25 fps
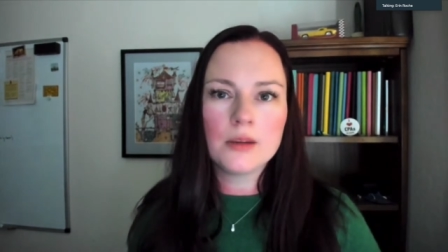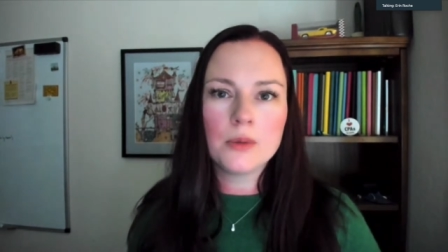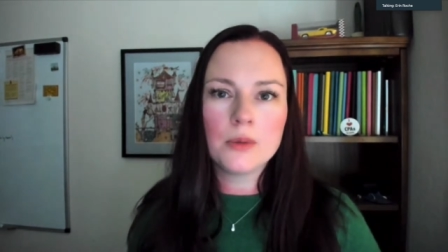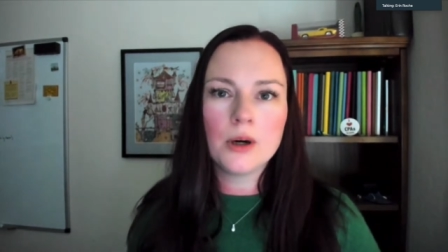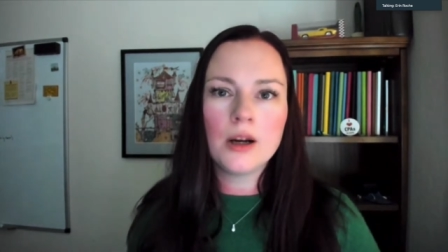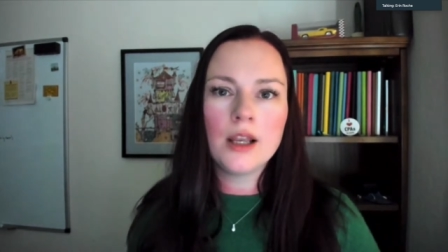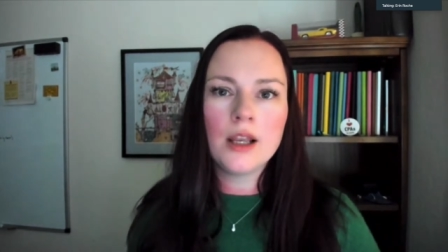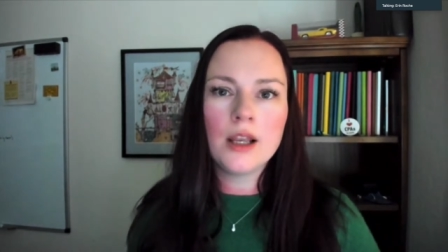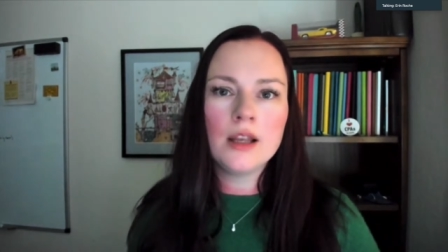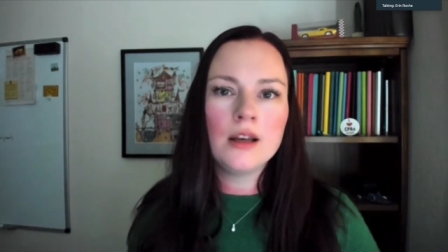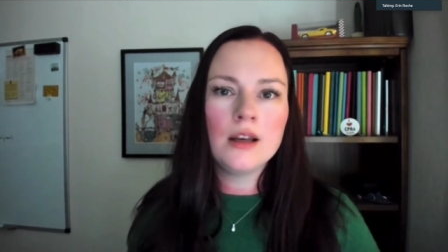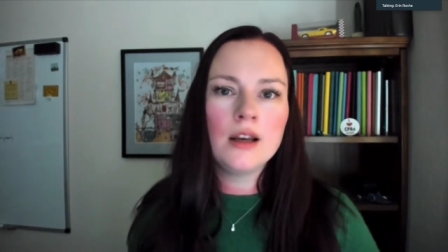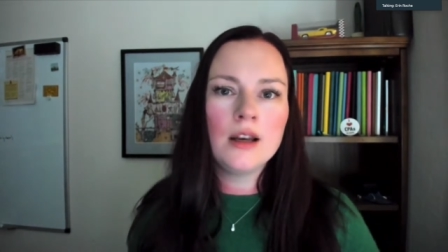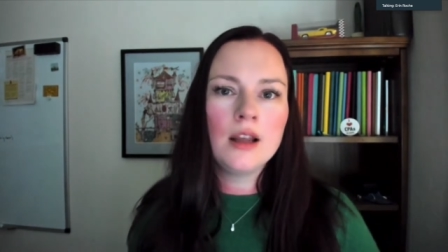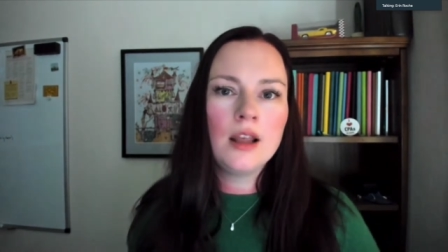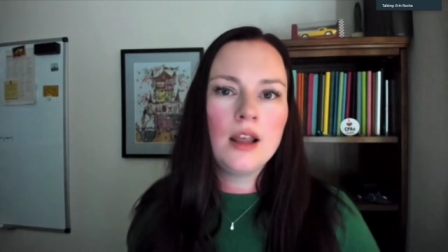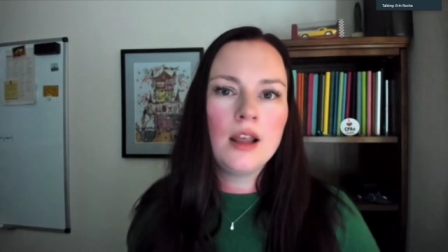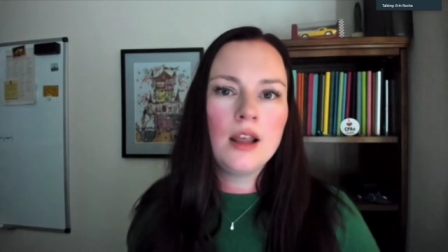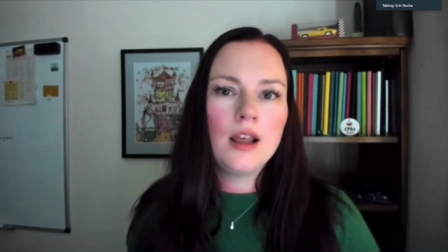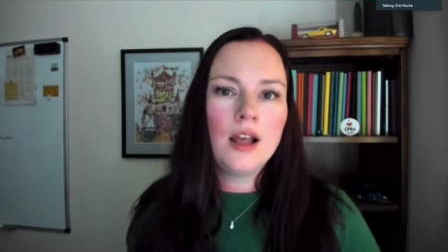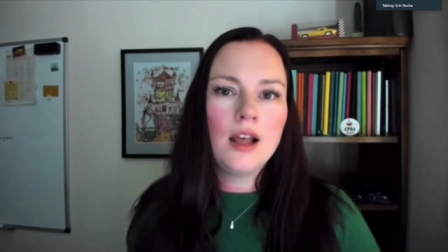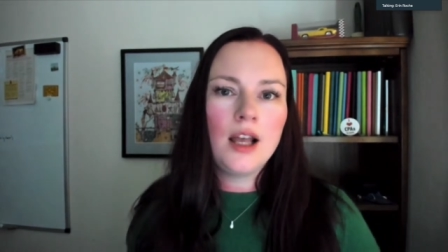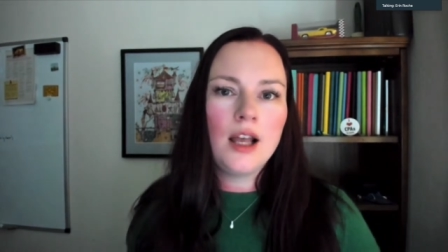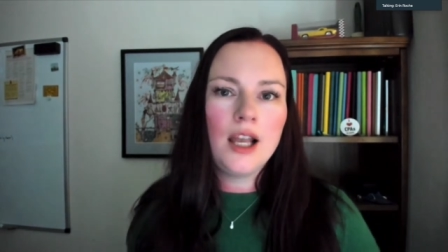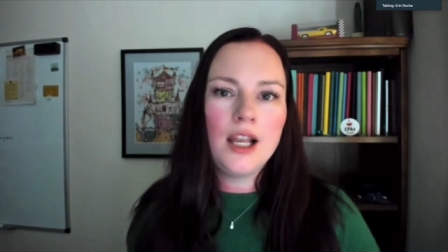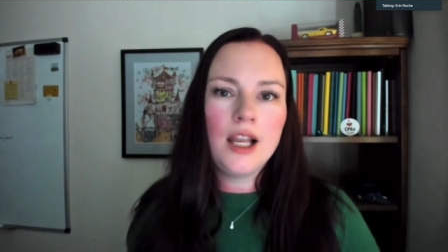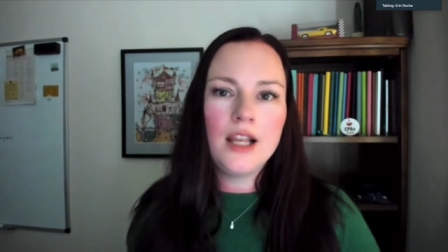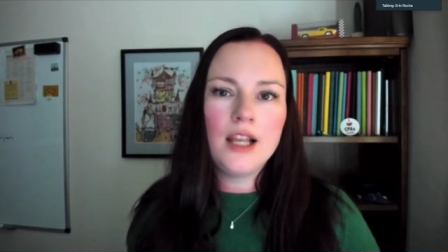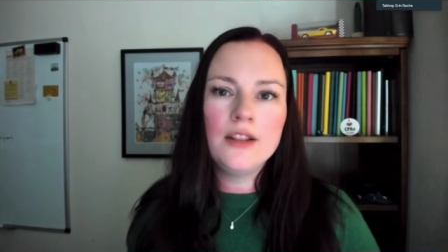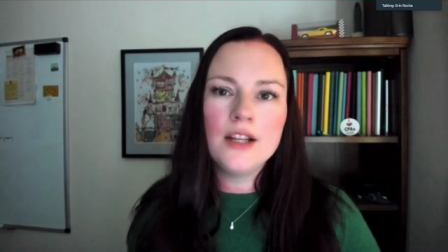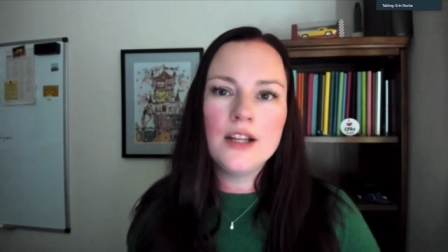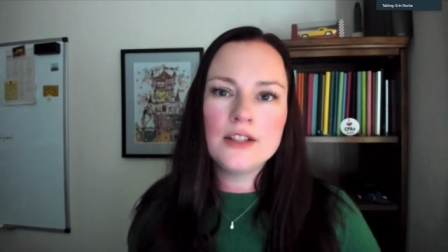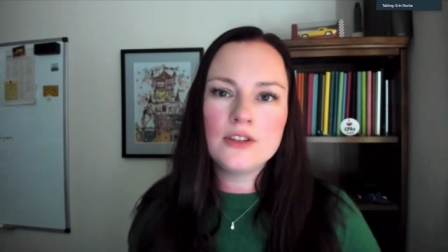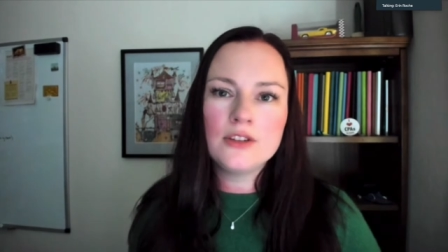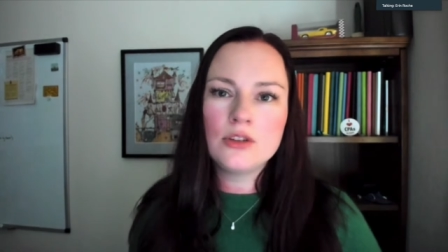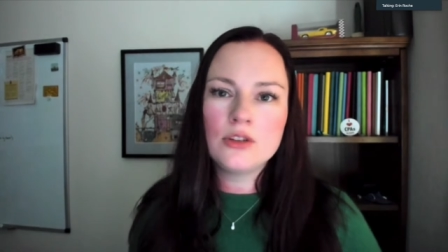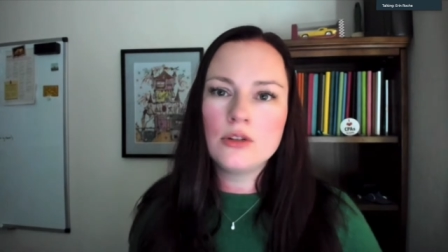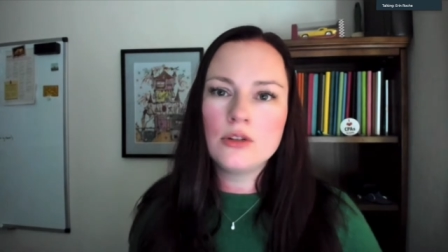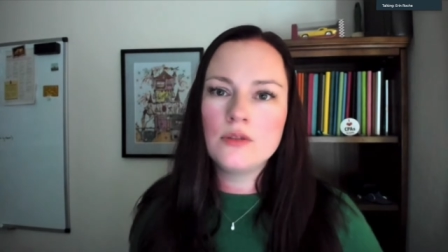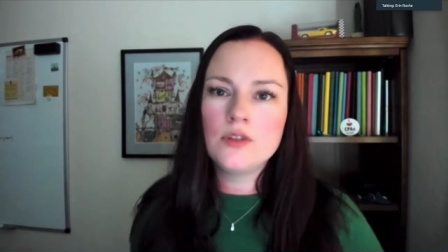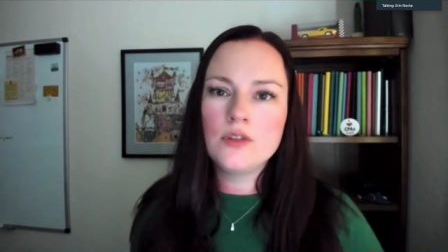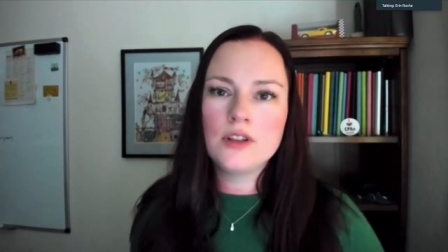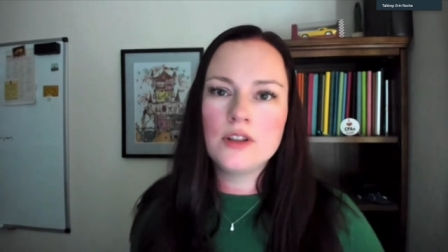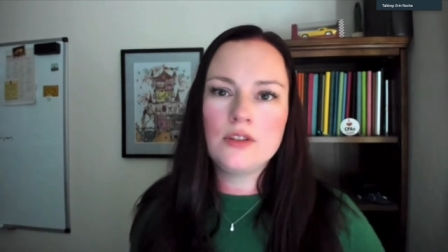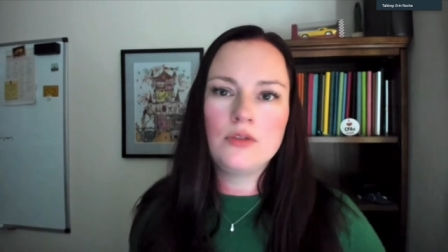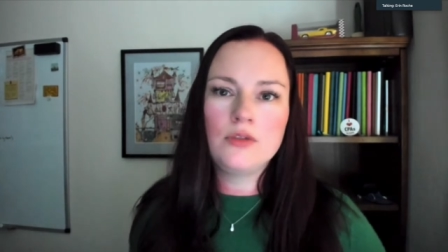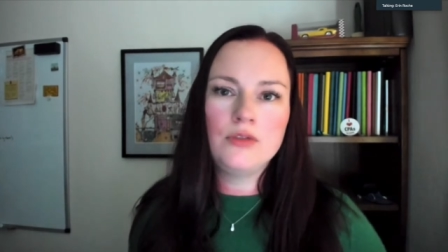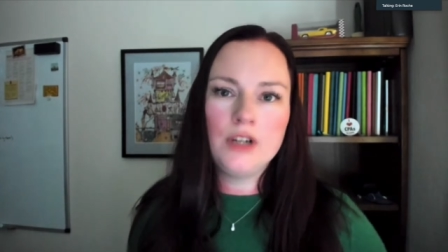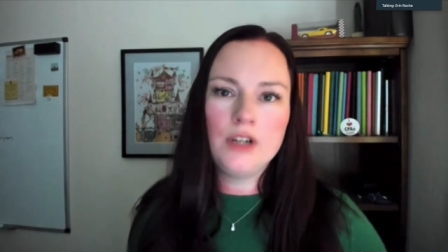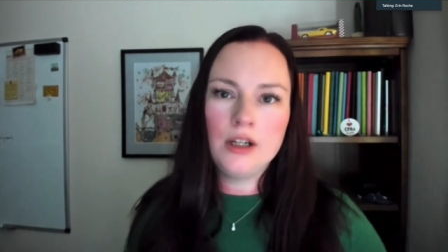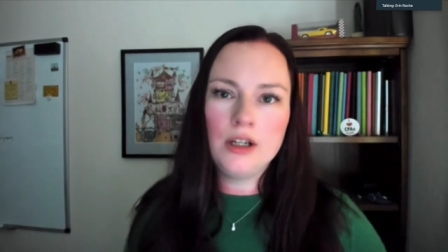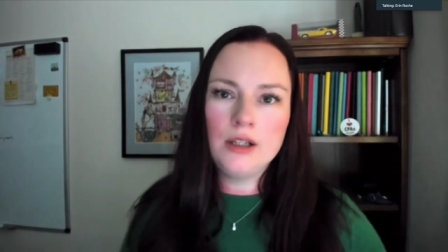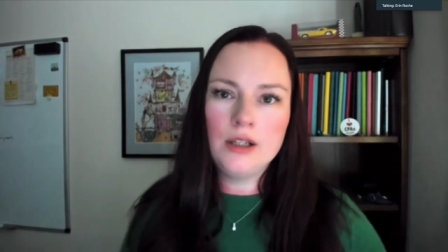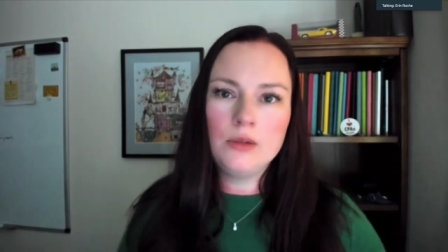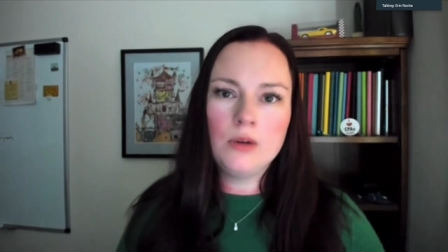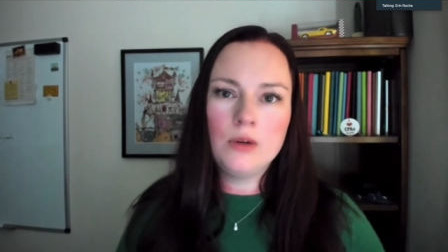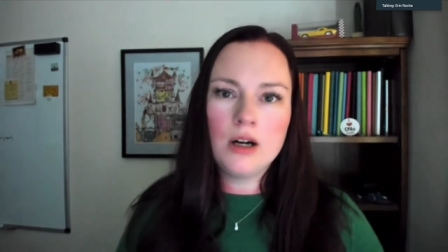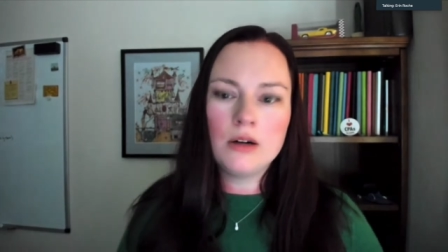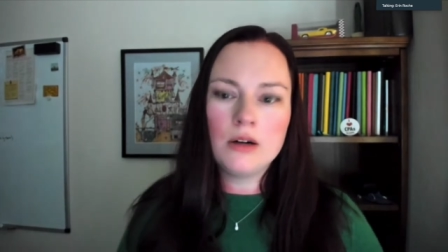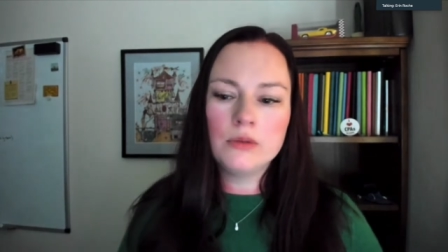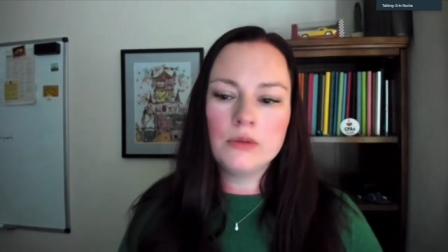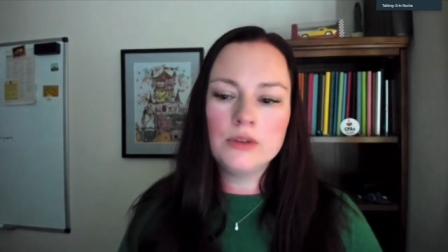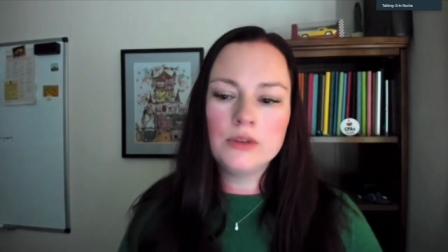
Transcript: bargain. And that served us very well.